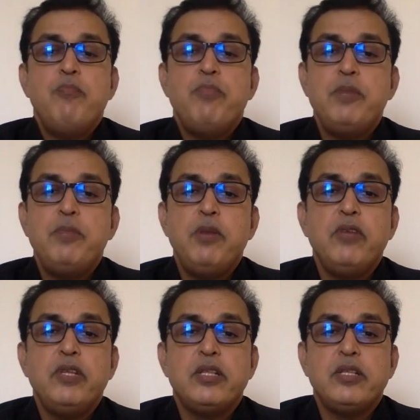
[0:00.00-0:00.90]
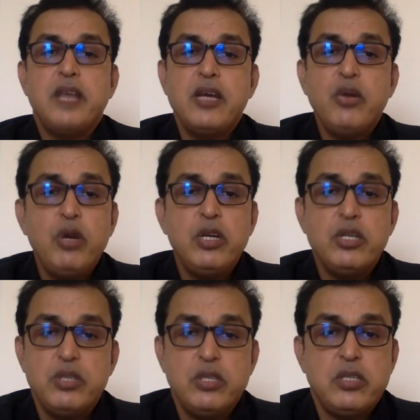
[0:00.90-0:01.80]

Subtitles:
People with thyroid diseases,